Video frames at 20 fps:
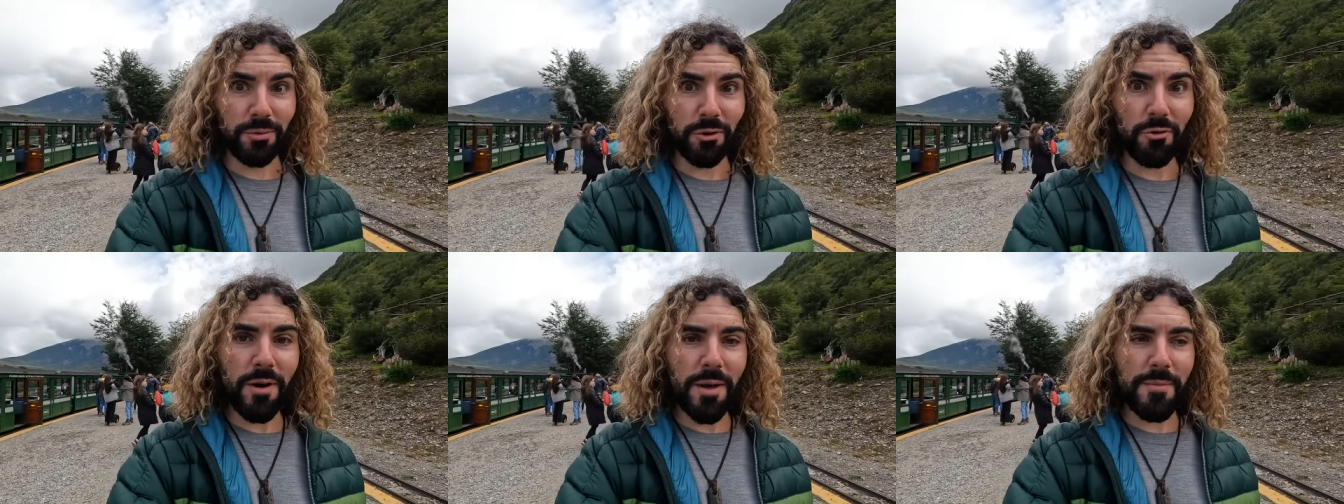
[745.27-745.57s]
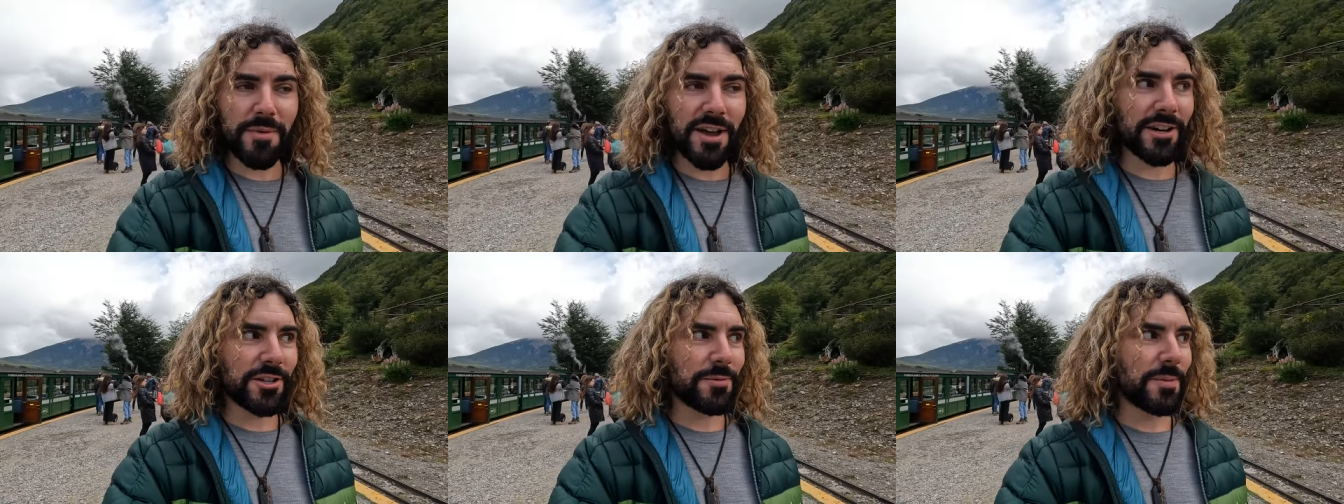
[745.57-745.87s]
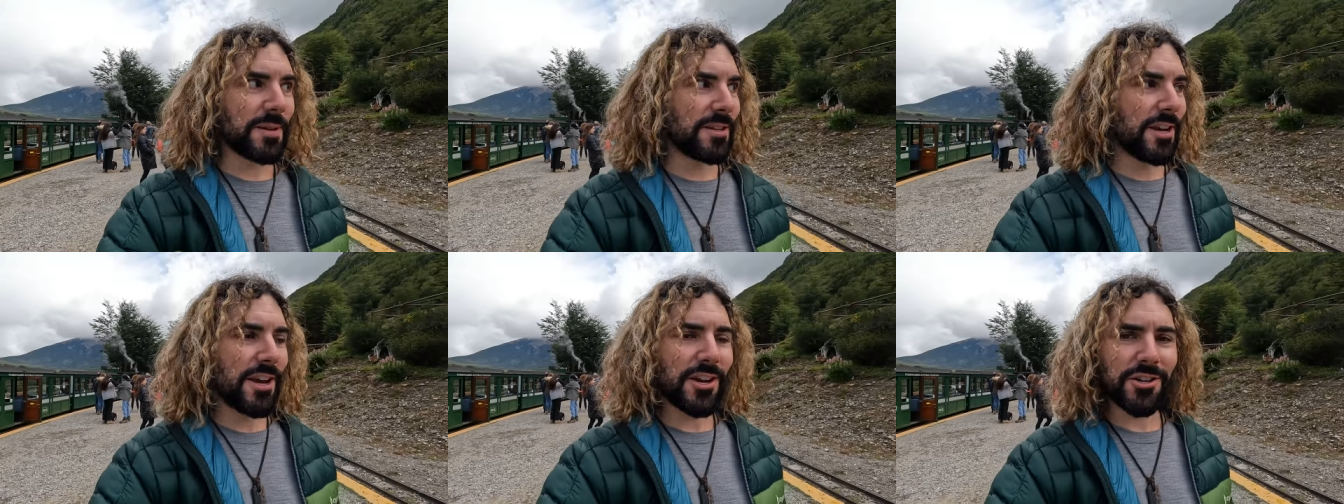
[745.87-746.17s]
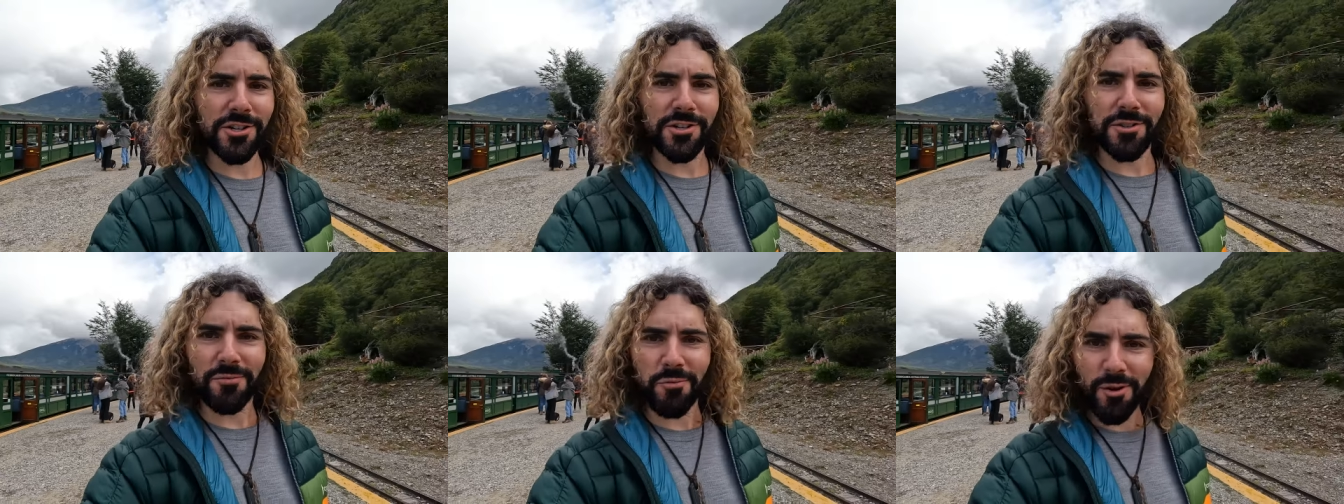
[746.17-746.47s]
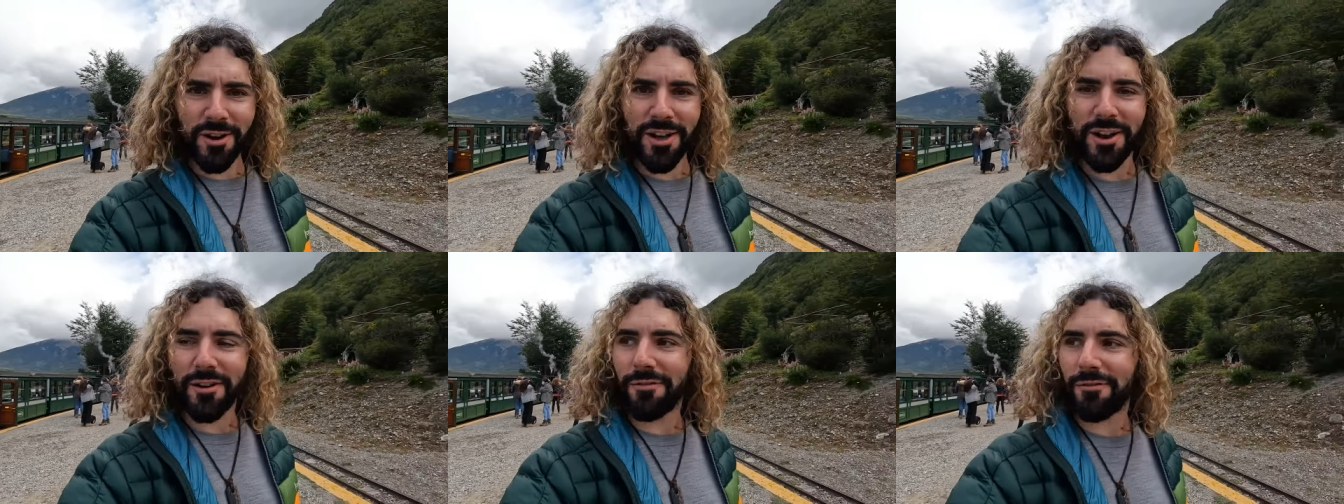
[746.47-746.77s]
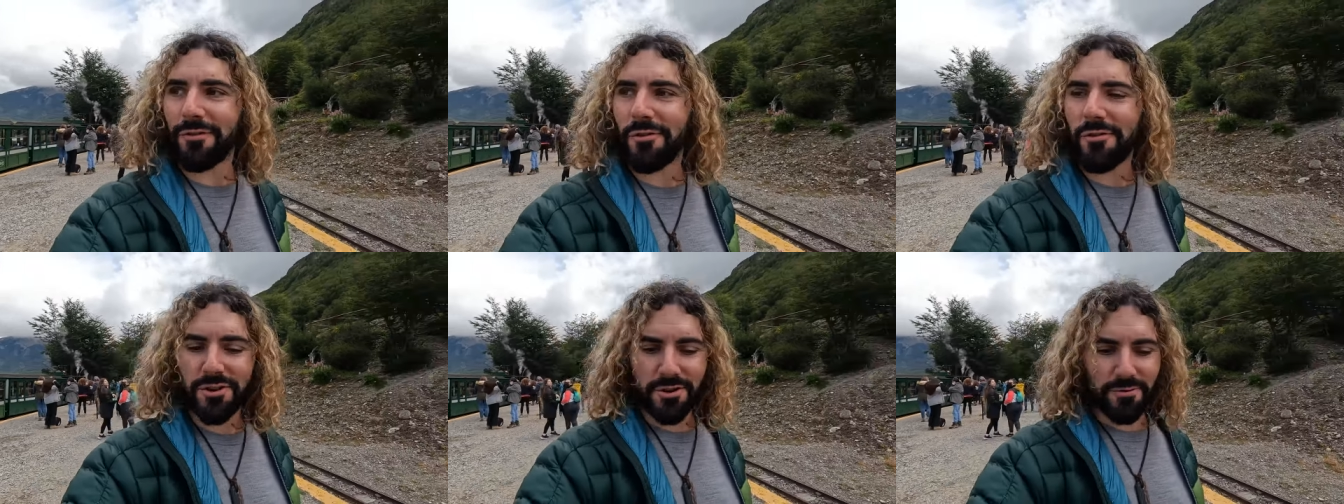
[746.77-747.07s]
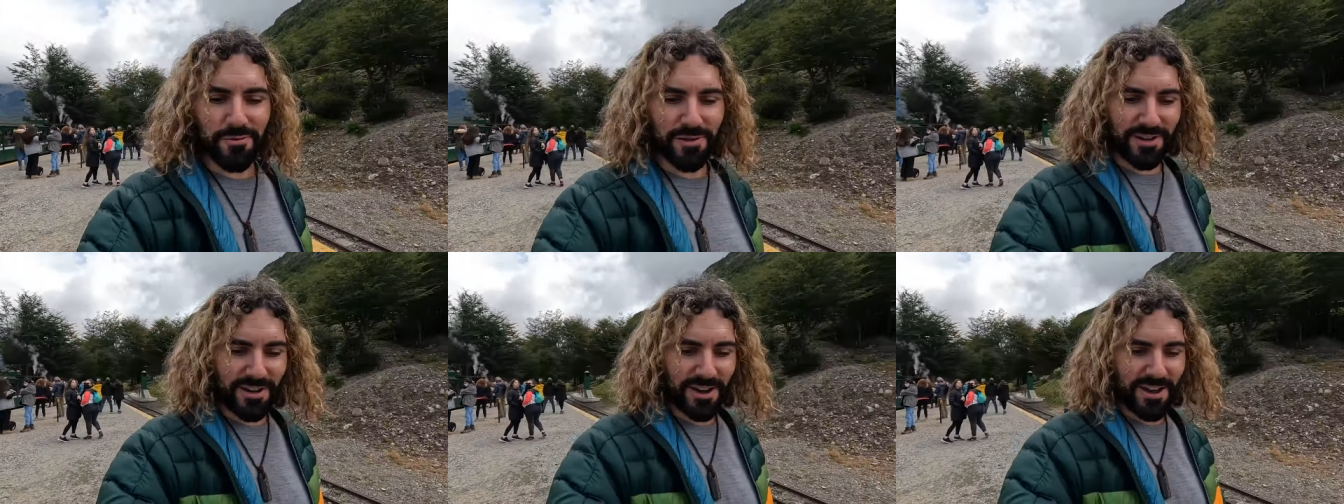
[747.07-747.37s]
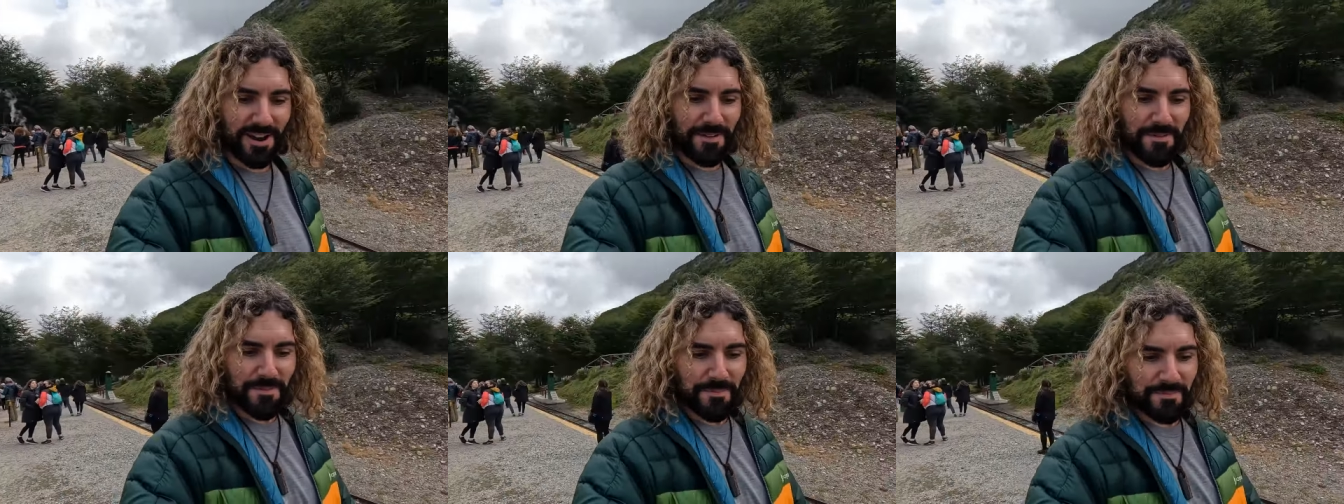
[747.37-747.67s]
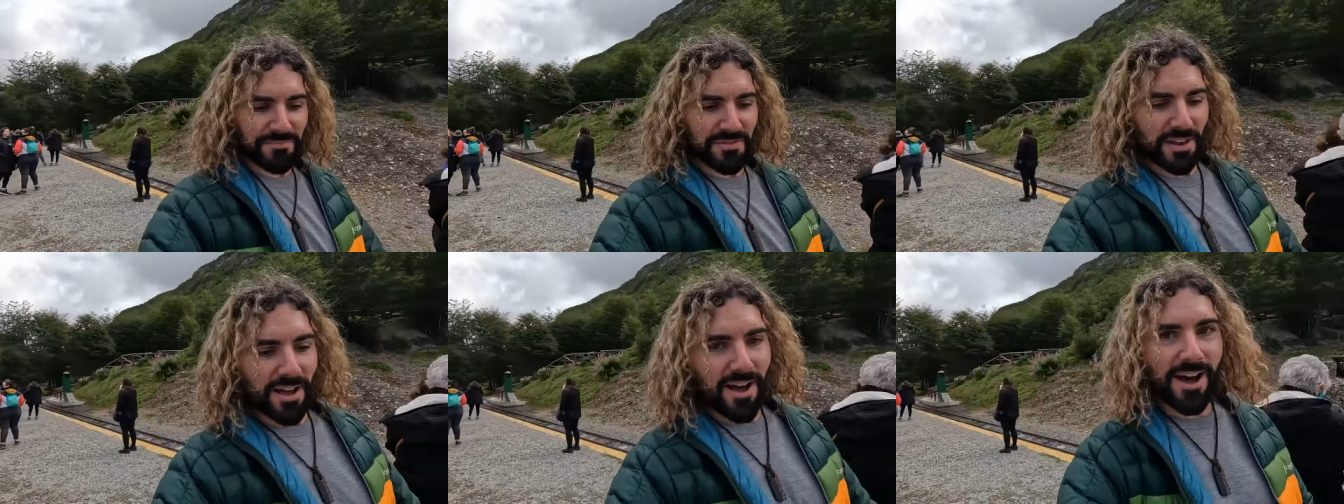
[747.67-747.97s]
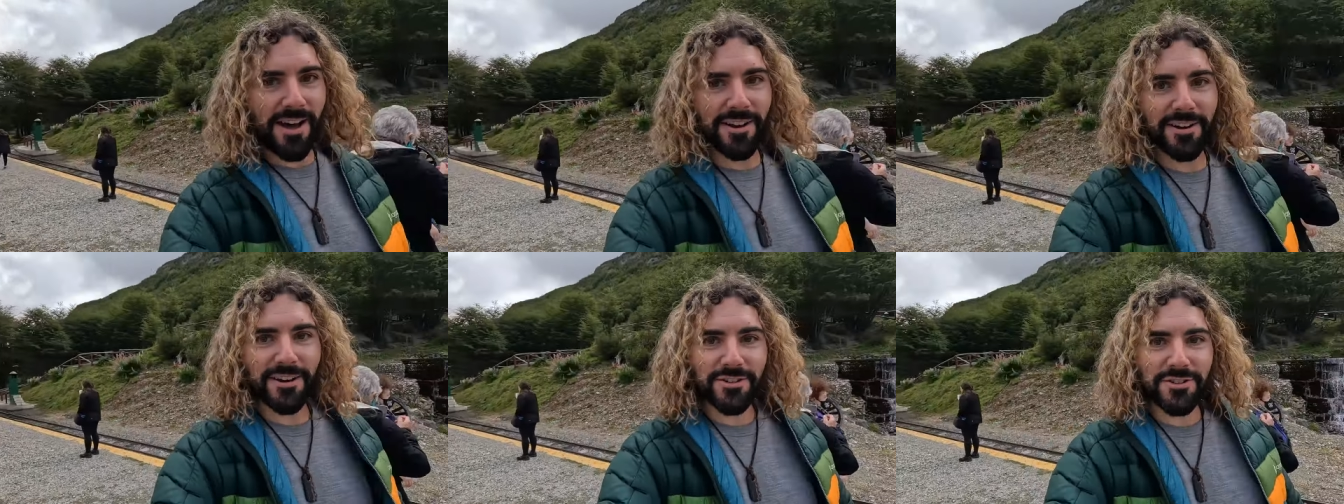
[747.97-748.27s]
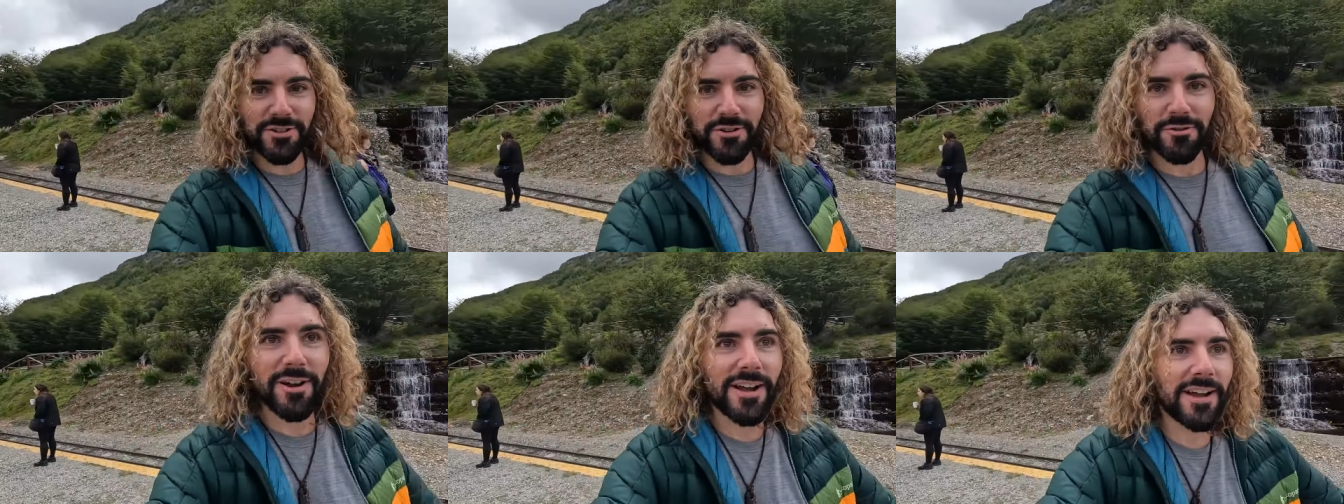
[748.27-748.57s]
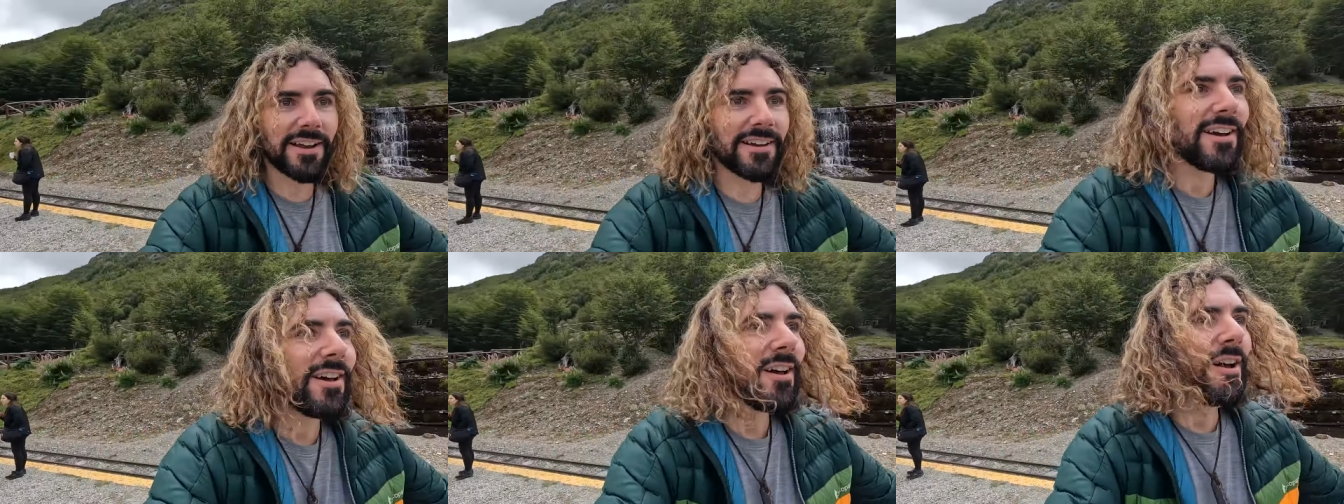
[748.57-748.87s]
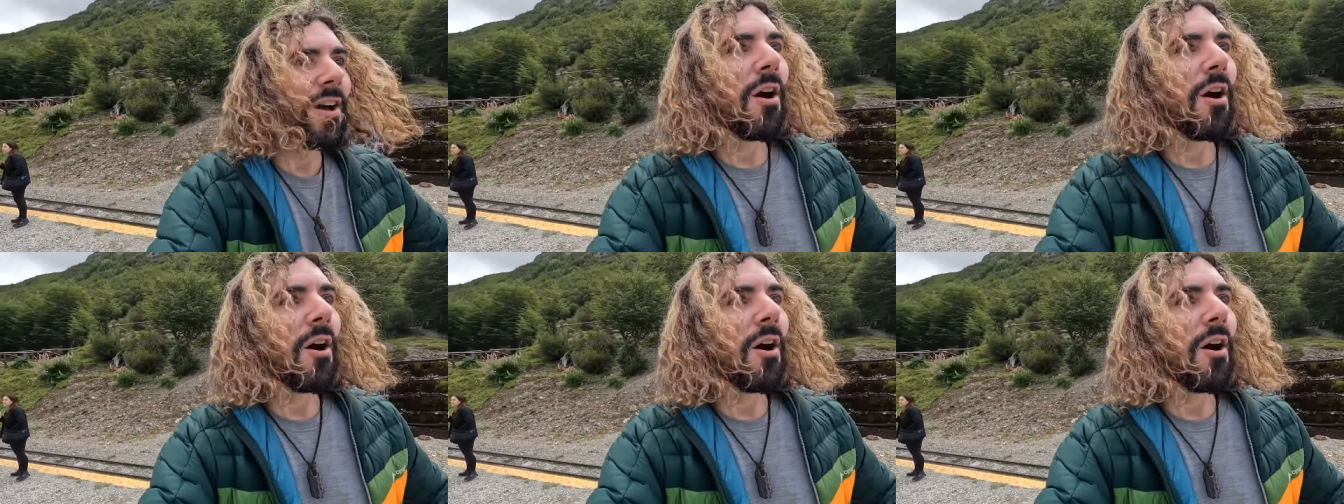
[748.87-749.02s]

Blew away my expectations for what kind of food you would get on a train.